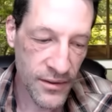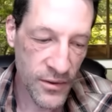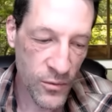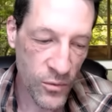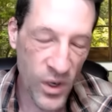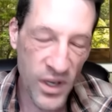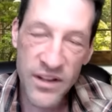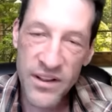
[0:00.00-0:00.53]

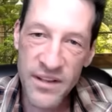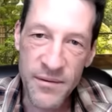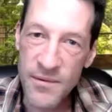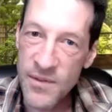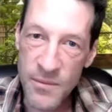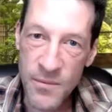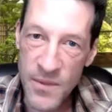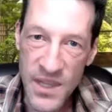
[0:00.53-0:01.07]
One of the
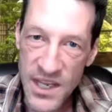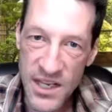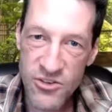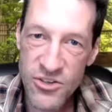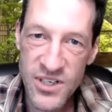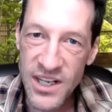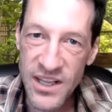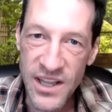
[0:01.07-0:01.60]

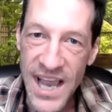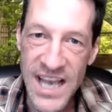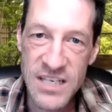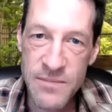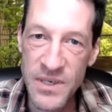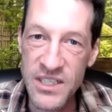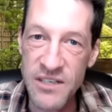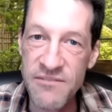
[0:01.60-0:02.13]
interesting
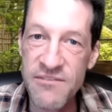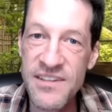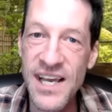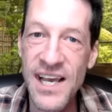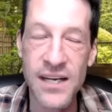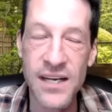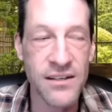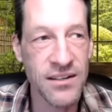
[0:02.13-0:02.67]
aspects of
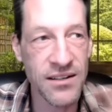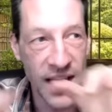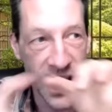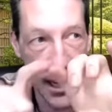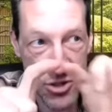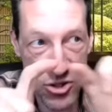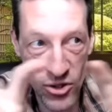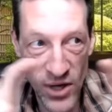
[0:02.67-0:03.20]
that
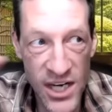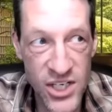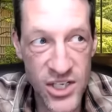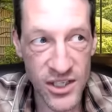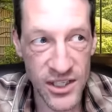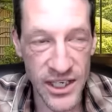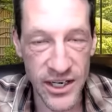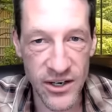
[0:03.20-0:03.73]

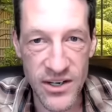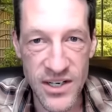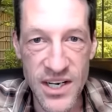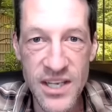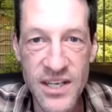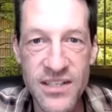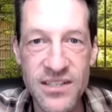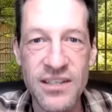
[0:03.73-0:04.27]
abstraction layer it
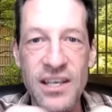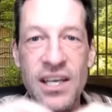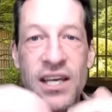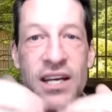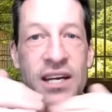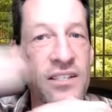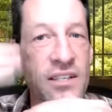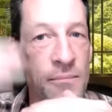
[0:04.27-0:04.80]
is it
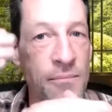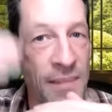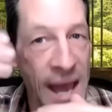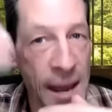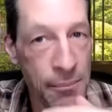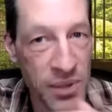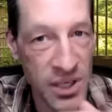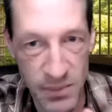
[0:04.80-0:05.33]
is a
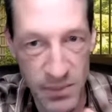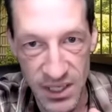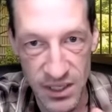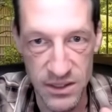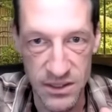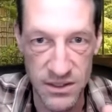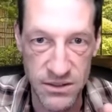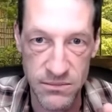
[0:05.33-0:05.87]
mapping
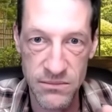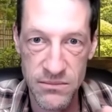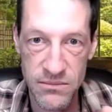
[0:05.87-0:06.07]
mechanism.